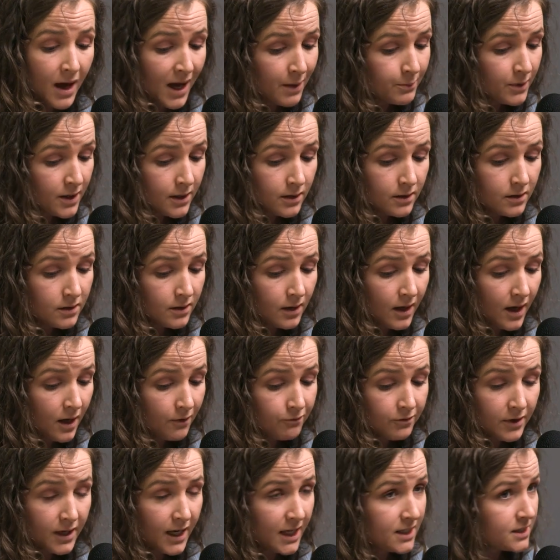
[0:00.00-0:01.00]
a mammoth
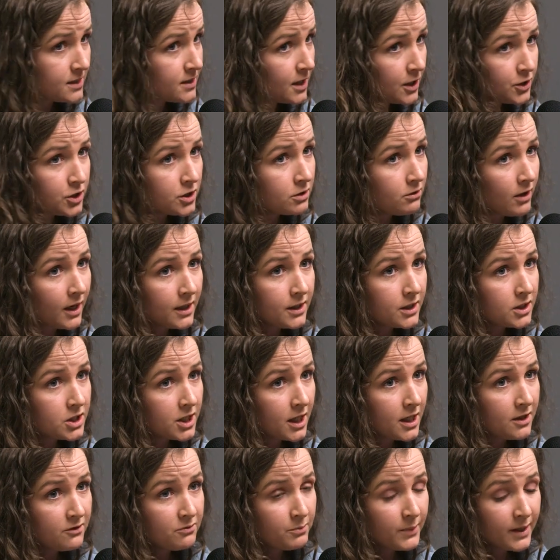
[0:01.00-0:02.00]
effort and such a great
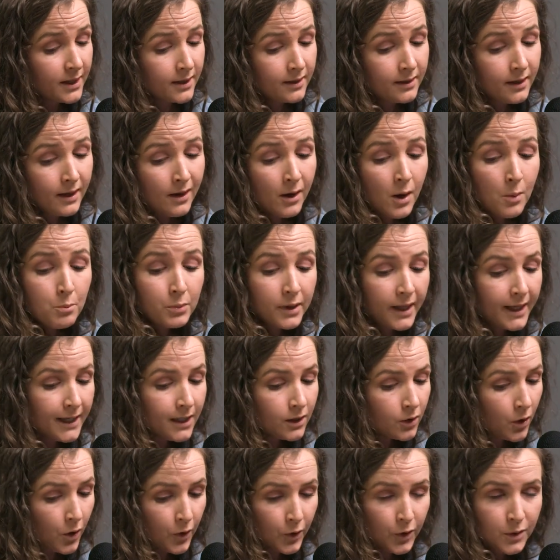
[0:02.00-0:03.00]
achievement.
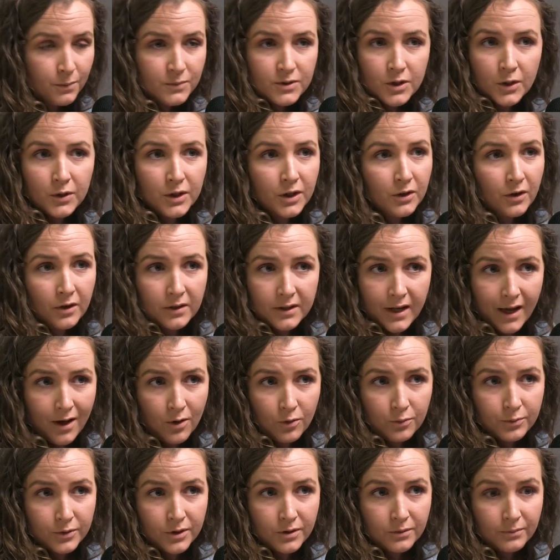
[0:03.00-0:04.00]
Playing at home is only going to
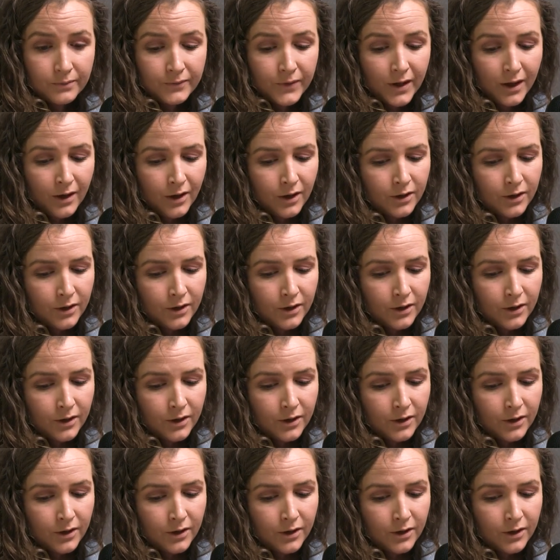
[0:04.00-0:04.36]
help them.